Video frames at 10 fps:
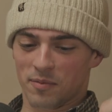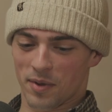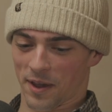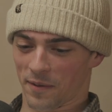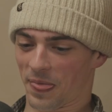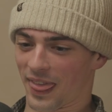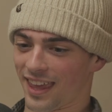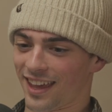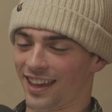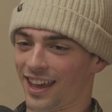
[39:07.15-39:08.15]
But
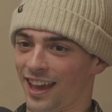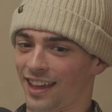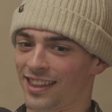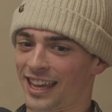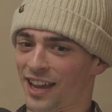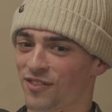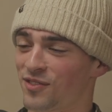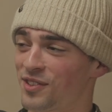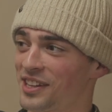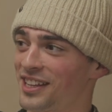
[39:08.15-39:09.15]
they get
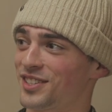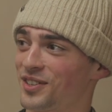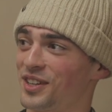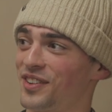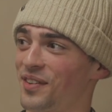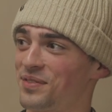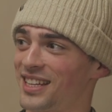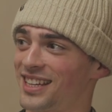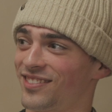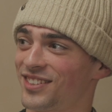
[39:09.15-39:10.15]
really sore if I'm
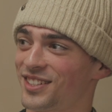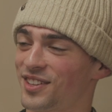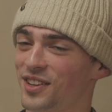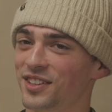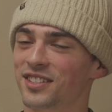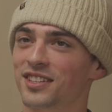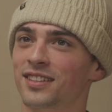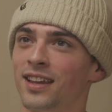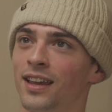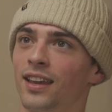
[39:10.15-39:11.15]
sitting for too long. So
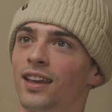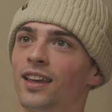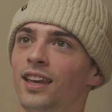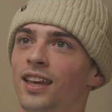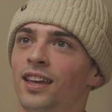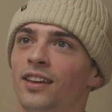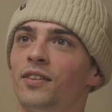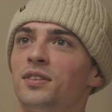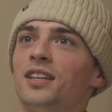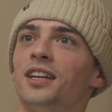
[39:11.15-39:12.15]
it's like
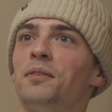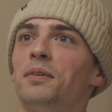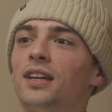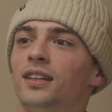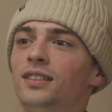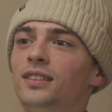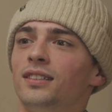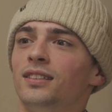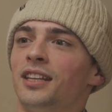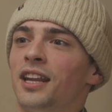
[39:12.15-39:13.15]
if I was sitting, I'd be like,
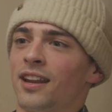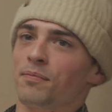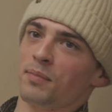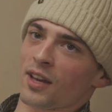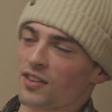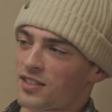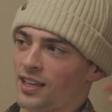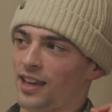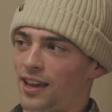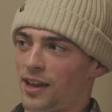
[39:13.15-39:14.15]
oh, and then I'd be
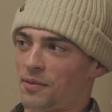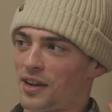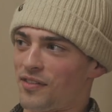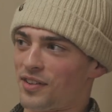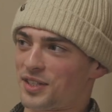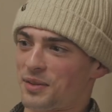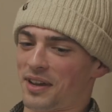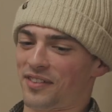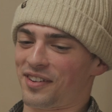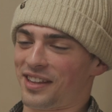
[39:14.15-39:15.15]
constantly getting up, and I feel so
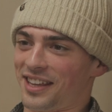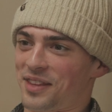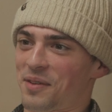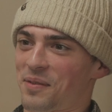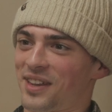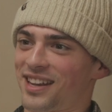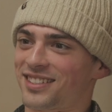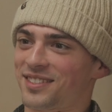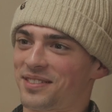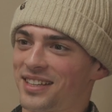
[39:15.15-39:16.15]
bad for like the people
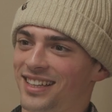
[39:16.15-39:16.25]
next to me.